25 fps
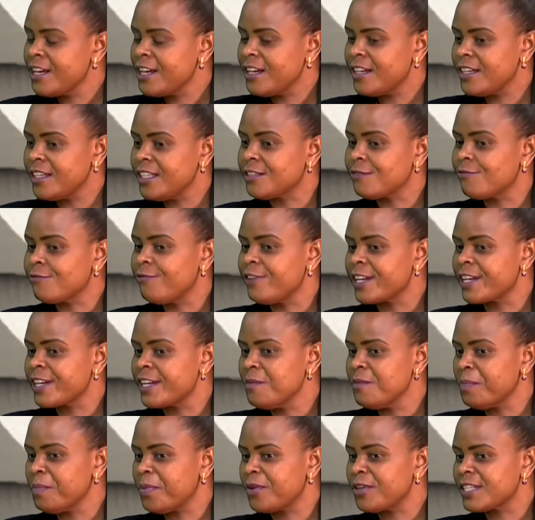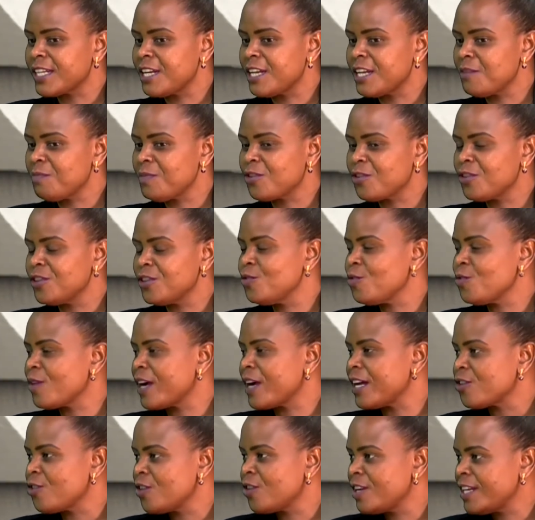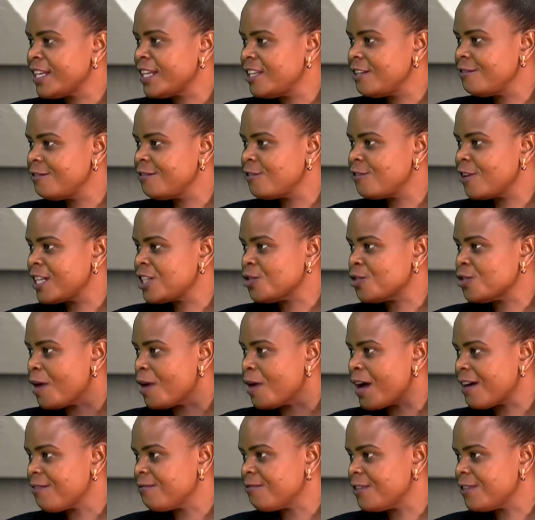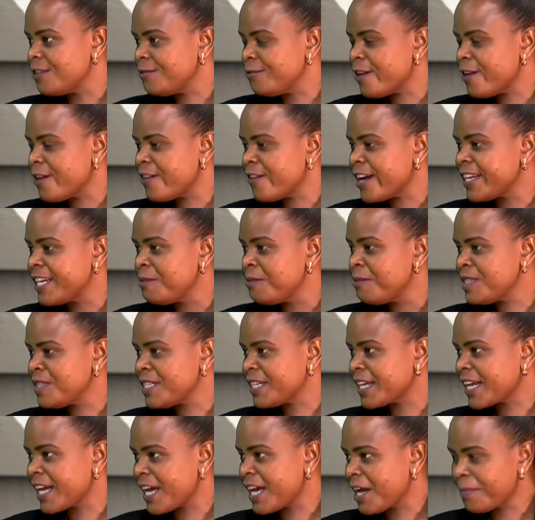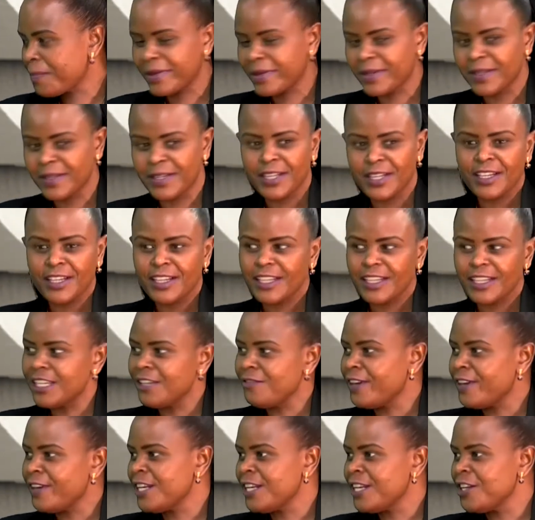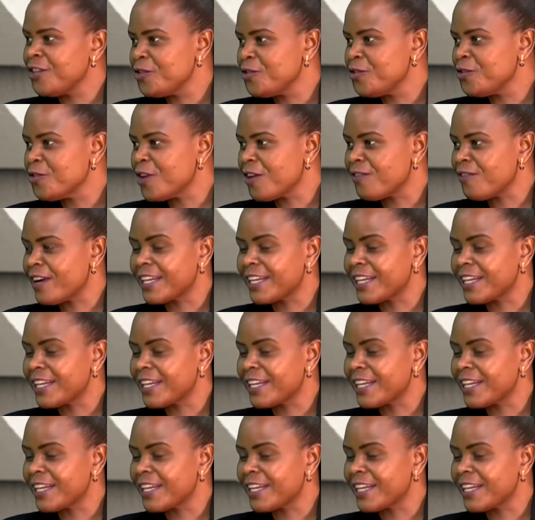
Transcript: It's very important because you can only give what you have. If you have an empty cup, even you have an